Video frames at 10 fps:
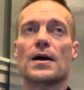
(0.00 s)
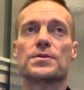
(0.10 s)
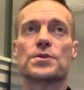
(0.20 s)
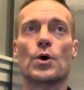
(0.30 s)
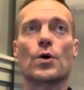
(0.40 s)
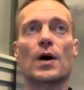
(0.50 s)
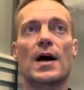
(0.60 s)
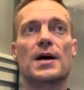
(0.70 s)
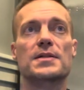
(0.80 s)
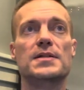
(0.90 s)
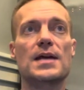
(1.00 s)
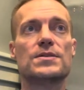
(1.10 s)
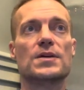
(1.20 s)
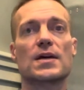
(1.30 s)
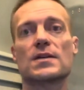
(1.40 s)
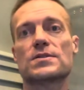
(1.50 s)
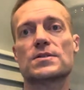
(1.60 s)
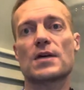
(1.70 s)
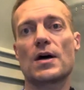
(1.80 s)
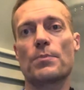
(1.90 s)
So day
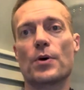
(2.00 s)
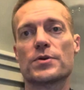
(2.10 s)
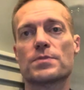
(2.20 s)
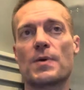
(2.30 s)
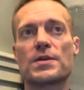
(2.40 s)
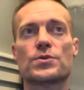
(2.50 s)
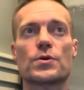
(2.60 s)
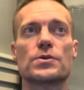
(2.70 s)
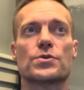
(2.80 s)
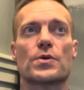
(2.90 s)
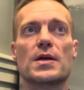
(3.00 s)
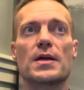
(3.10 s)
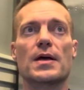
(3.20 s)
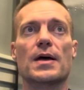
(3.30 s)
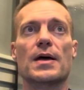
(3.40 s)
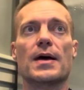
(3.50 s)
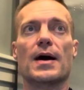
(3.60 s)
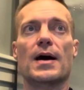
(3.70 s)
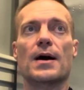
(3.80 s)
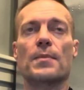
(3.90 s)
6, post my surgery,
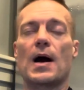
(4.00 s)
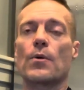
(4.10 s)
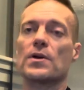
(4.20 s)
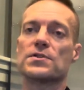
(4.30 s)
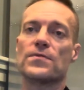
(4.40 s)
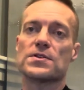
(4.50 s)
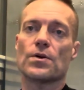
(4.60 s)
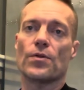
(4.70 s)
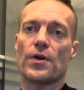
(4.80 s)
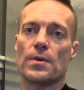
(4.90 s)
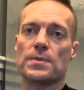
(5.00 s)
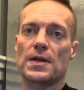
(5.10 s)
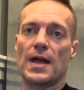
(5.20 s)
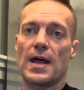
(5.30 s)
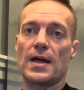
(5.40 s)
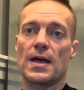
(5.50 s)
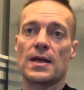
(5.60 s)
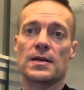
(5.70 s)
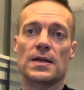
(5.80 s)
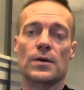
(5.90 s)
I went to physical therapy today
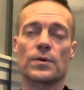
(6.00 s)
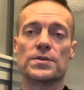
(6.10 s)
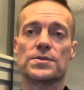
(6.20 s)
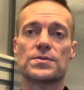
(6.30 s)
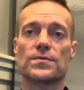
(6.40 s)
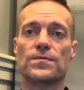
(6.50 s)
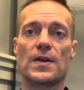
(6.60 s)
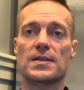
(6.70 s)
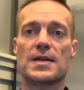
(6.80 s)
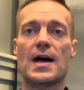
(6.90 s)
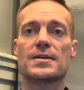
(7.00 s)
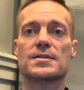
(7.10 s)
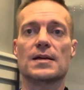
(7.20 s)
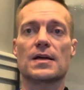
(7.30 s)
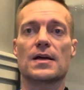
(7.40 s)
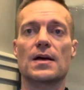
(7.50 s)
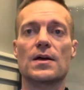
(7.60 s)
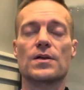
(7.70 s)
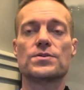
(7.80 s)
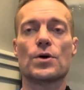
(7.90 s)
and it was fantastic.
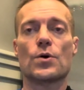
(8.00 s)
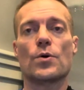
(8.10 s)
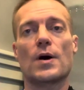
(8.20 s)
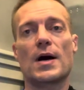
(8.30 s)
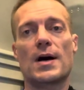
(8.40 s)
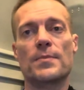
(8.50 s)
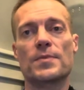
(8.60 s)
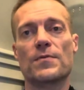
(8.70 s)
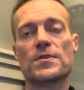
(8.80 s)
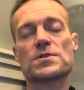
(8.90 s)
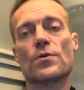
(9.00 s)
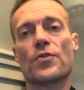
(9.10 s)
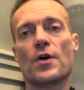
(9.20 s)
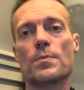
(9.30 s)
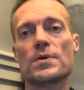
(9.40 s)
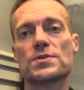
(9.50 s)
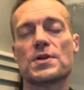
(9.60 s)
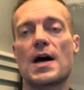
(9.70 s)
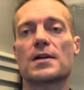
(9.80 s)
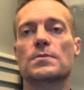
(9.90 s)
So the physical therapist
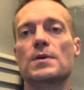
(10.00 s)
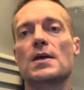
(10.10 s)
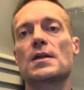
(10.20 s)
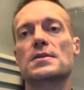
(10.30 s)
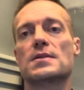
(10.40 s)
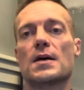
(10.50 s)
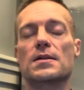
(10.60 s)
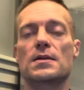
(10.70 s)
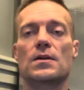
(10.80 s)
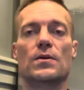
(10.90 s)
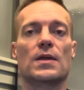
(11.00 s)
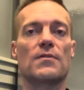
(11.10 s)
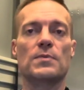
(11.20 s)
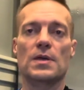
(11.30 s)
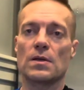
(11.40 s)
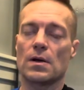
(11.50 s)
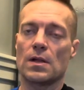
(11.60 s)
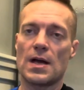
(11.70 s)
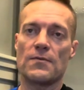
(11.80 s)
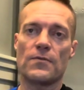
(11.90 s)
talked to me and he said, you know, he gave me a
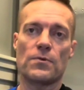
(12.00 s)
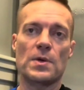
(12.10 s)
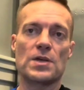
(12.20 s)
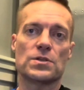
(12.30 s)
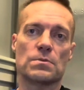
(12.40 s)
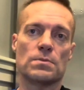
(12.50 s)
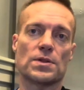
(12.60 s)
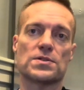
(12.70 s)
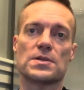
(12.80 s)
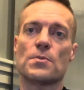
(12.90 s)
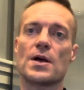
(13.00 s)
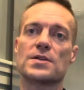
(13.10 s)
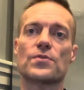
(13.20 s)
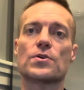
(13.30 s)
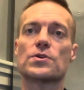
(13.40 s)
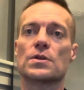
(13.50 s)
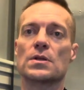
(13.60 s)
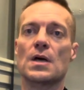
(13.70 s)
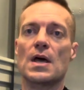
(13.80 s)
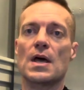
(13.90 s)
lot of information, but the summarized
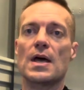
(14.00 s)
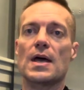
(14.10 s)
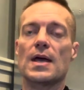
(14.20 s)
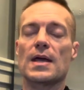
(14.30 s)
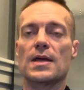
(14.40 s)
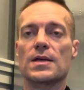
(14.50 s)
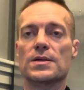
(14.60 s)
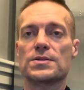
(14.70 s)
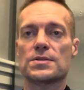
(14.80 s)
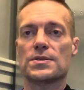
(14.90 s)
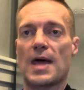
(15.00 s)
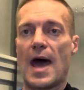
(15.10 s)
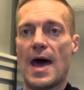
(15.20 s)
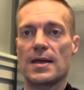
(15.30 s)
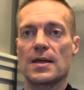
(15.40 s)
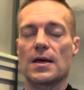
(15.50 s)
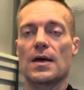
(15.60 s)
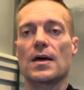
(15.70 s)
version is that